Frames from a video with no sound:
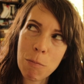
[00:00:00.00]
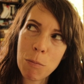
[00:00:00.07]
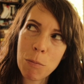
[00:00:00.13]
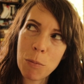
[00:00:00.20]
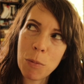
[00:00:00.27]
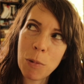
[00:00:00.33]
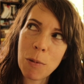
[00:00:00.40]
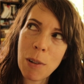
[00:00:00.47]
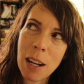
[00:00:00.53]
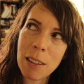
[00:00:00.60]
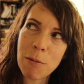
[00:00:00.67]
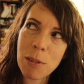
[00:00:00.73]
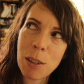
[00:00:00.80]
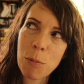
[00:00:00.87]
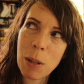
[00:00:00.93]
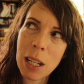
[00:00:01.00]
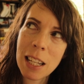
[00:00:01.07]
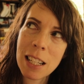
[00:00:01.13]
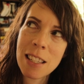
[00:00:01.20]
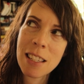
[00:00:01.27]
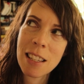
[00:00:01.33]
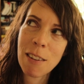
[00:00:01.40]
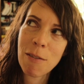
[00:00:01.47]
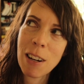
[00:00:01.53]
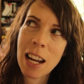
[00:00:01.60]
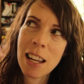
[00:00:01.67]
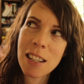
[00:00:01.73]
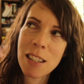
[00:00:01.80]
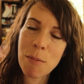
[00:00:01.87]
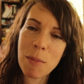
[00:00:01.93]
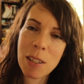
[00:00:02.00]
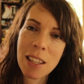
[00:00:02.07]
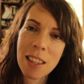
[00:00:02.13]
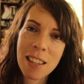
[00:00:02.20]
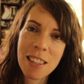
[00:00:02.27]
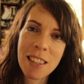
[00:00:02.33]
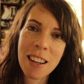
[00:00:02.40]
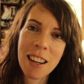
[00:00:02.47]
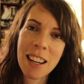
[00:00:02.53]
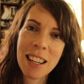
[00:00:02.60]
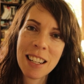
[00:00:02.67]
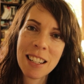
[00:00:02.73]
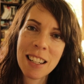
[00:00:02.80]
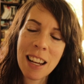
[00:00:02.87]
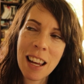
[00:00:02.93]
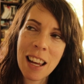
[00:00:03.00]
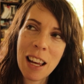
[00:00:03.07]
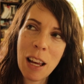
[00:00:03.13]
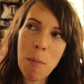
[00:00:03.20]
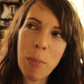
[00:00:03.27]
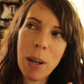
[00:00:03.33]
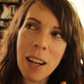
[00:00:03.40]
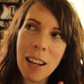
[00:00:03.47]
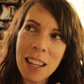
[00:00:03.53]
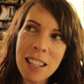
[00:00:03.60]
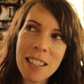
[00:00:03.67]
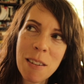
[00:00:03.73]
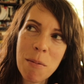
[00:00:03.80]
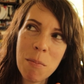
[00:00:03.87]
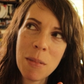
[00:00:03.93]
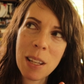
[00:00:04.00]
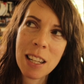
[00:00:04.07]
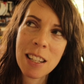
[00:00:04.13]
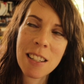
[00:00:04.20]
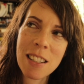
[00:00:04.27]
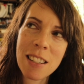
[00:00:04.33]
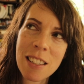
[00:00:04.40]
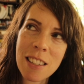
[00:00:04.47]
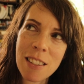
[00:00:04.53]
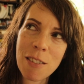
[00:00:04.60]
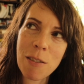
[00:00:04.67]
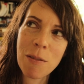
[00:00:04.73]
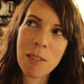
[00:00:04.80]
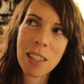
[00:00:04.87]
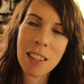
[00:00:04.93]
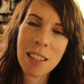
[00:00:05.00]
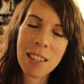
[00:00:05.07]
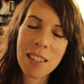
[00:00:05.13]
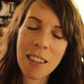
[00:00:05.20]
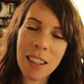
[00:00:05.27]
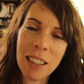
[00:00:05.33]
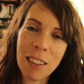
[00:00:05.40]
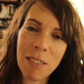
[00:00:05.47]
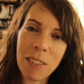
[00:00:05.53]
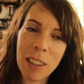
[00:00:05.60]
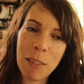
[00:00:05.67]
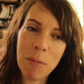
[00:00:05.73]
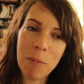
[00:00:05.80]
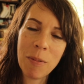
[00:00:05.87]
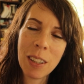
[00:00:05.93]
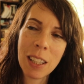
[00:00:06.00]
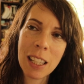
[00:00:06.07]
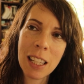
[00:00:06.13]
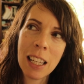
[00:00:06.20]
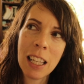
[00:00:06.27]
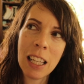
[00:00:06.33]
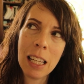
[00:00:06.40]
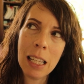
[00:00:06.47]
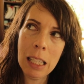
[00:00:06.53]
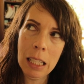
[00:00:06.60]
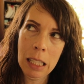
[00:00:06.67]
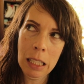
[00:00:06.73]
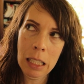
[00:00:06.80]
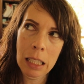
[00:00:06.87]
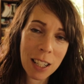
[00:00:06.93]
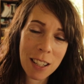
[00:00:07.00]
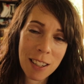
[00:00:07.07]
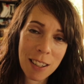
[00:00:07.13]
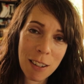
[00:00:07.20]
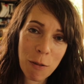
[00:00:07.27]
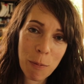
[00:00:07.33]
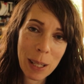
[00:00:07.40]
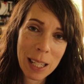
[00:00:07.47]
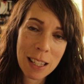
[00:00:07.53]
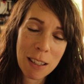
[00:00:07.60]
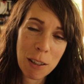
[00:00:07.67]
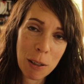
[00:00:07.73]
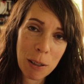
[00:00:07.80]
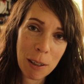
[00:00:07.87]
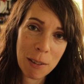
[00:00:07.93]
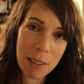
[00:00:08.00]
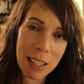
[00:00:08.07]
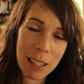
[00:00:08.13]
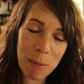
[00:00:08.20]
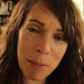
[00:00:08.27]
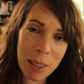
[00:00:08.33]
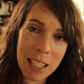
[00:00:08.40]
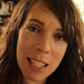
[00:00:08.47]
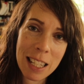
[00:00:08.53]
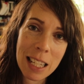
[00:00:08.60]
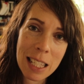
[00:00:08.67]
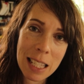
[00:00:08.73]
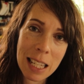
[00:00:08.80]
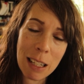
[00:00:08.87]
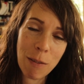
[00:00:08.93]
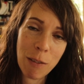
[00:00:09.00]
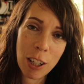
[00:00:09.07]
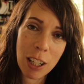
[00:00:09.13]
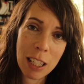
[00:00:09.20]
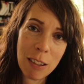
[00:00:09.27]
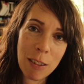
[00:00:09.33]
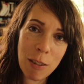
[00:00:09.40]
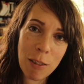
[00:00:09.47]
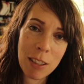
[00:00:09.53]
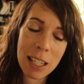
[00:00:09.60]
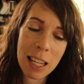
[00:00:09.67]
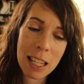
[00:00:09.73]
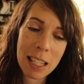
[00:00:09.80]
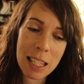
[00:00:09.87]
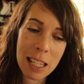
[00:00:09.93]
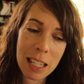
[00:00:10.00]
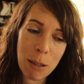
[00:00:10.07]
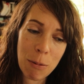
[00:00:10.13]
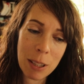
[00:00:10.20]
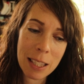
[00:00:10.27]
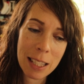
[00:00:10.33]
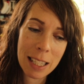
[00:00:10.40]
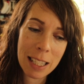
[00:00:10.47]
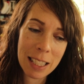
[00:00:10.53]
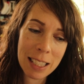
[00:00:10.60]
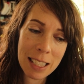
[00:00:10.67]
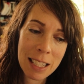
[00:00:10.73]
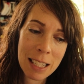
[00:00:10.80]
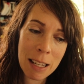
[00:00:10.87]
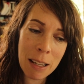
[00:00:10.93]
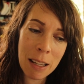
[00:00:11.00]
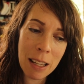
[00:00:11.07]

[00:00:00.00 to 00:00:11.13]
the weeds around him, to the side, behind him, and sort of to the side of him. I shouldn't have been so close to him because he does get very enthusiastic with things.